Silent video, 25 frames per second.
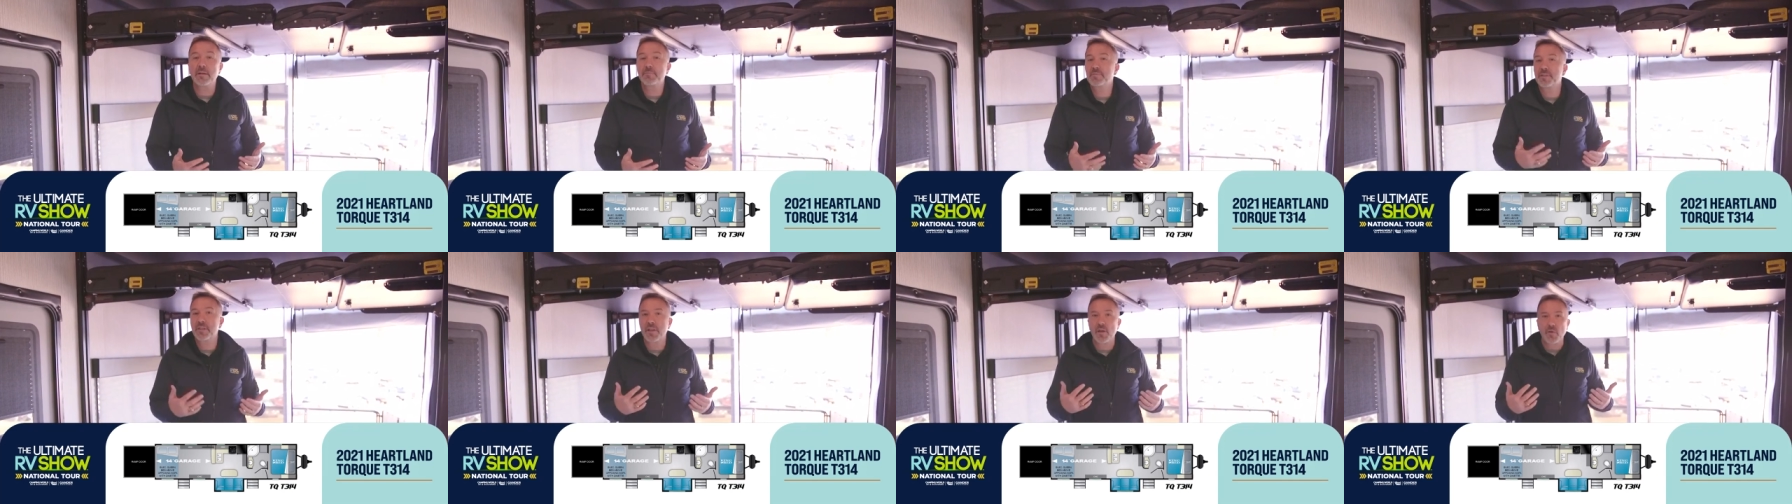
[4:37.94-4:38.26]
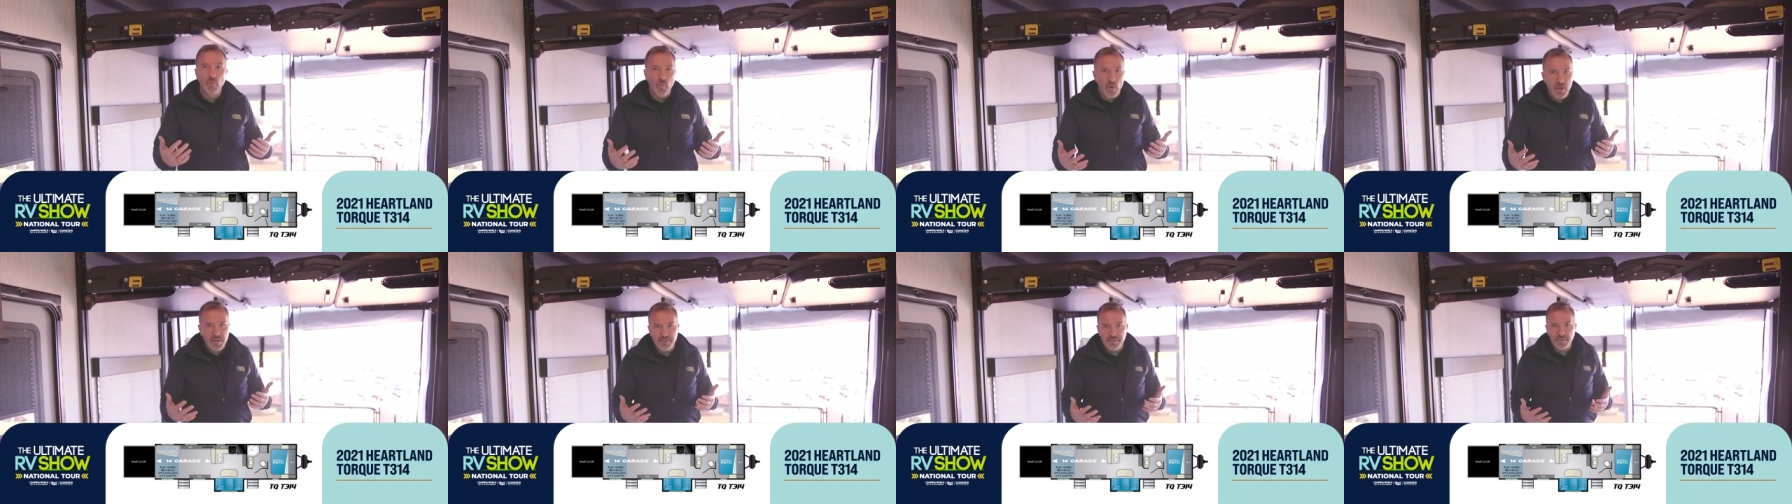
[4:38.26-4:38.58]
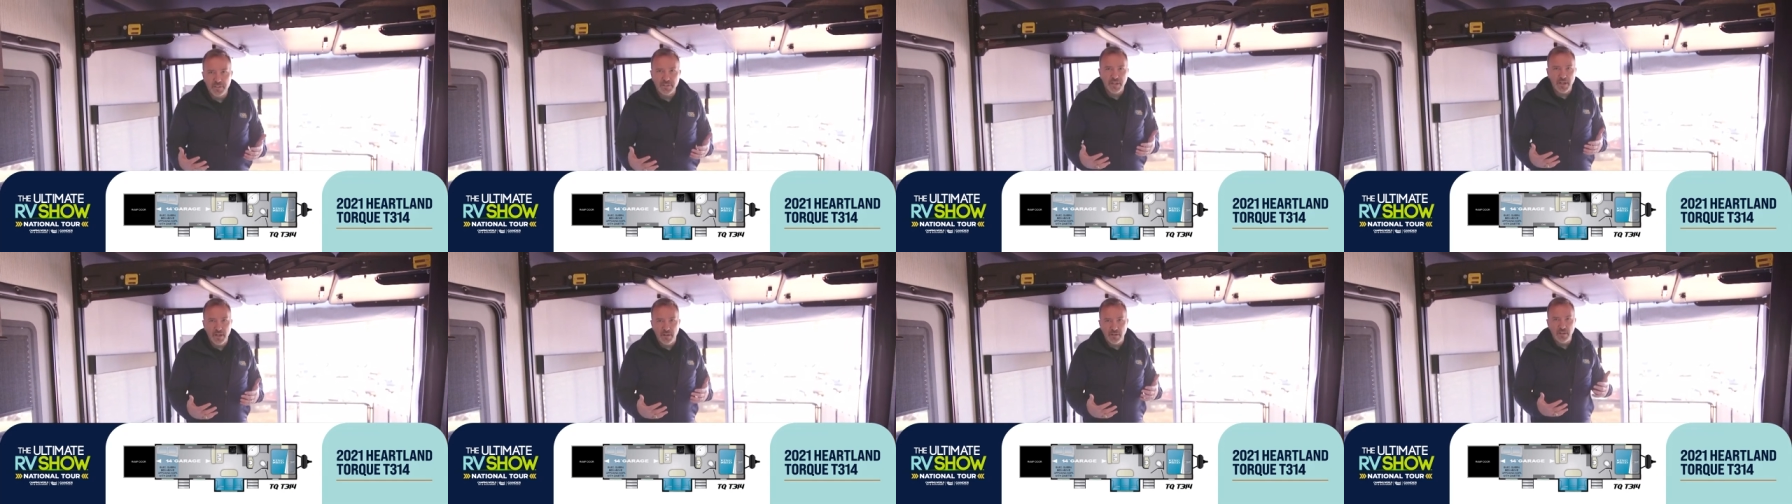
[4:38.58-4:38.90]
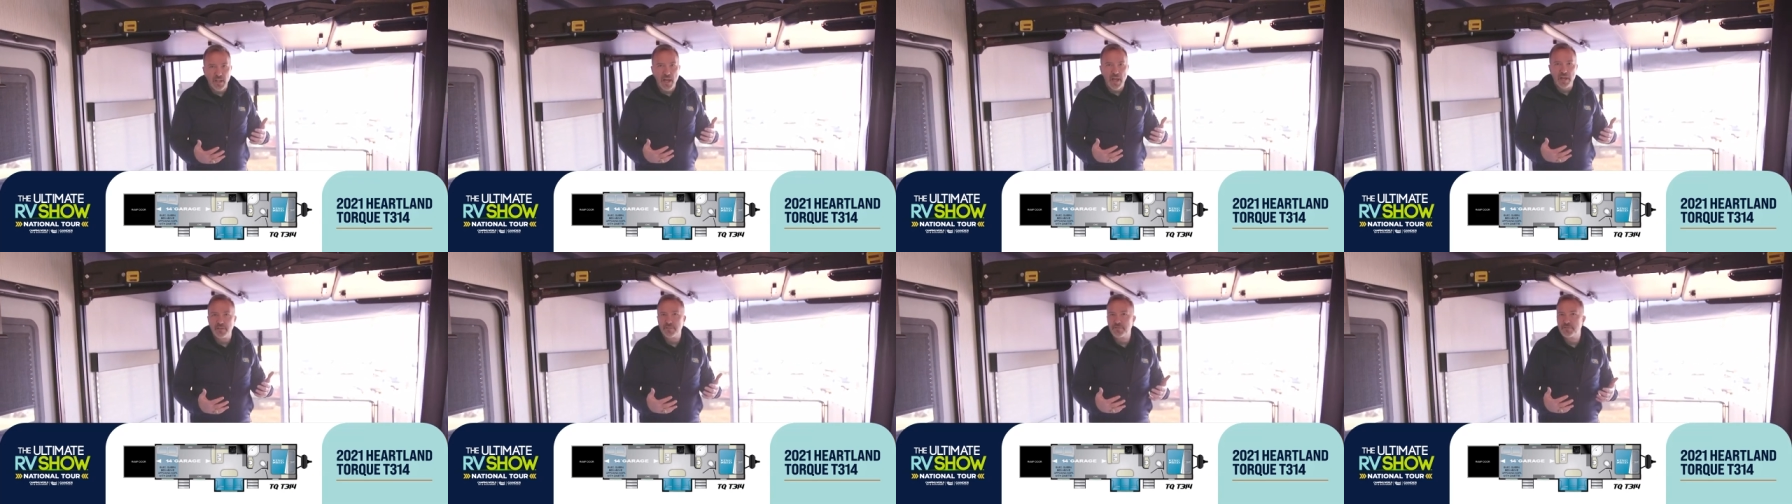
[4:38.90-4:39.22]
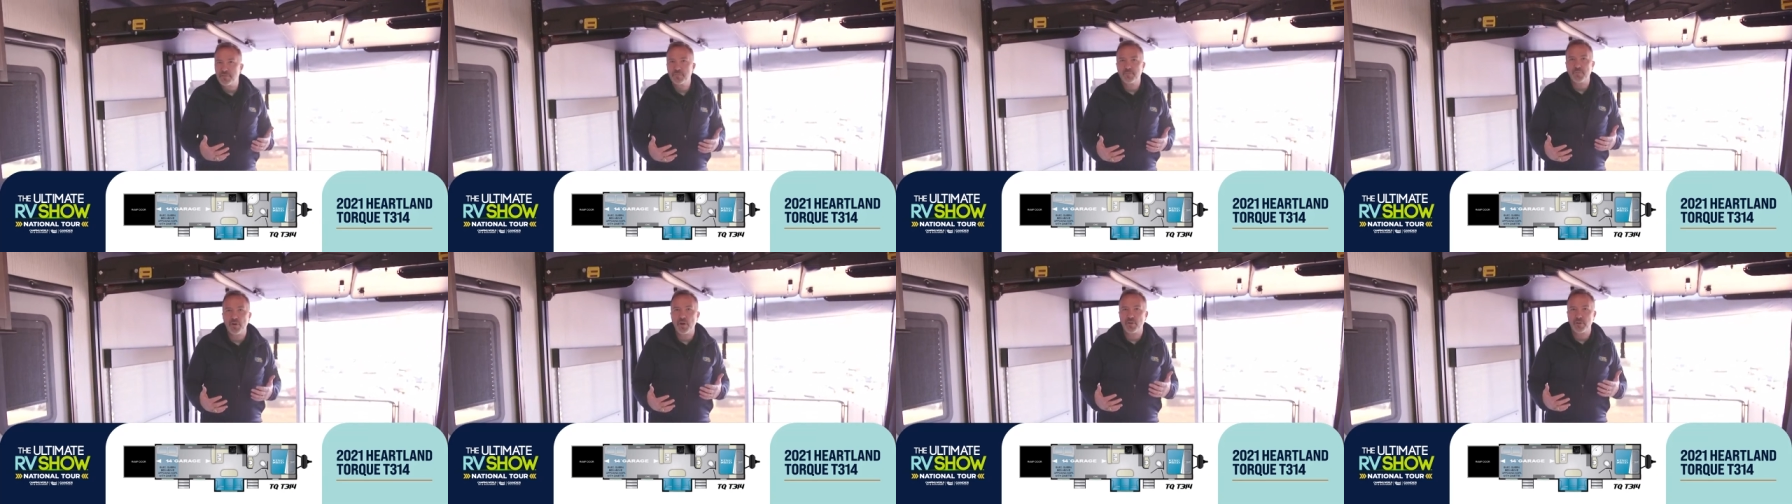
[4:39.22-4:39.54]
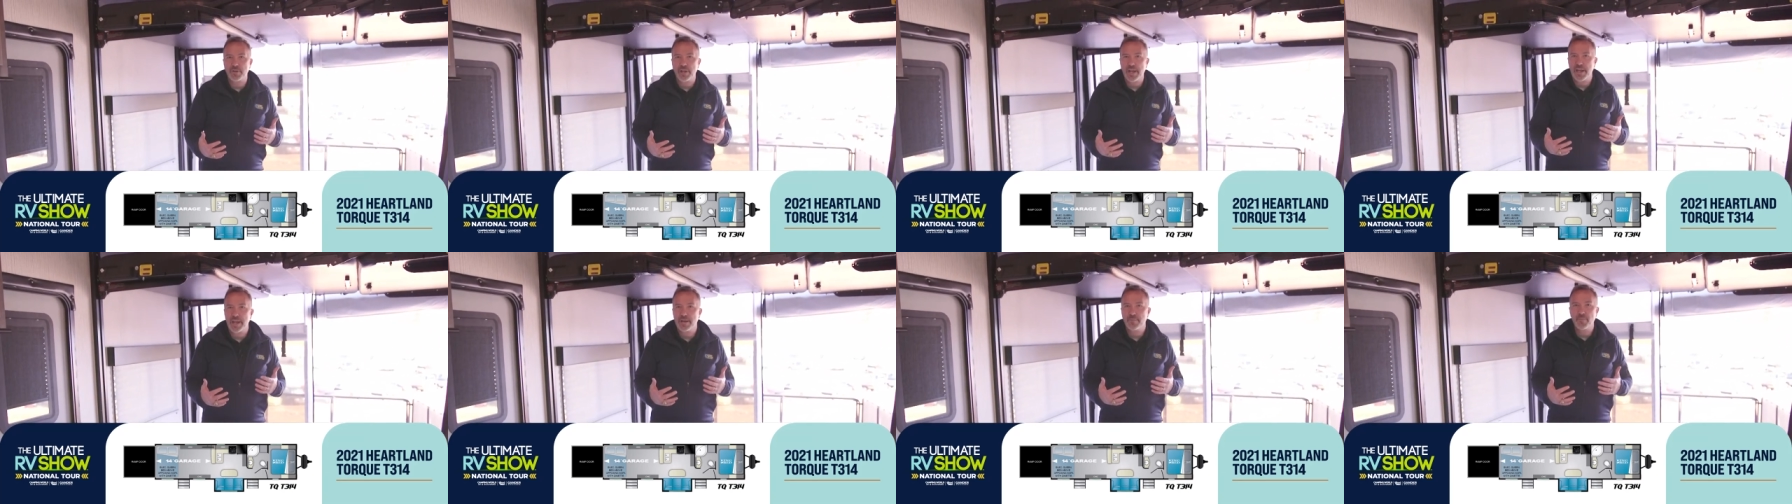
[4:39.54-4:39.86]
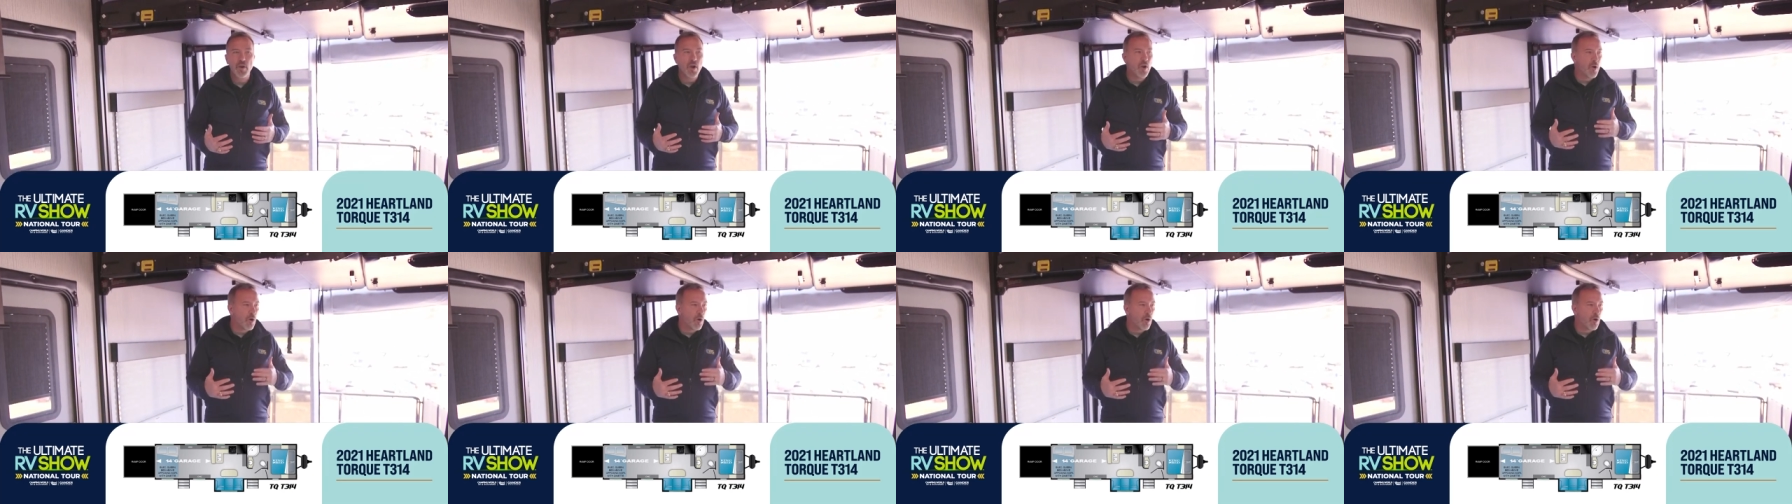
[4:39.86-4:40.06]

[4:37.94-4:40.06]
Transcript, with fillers: up to that Western Carolina football game,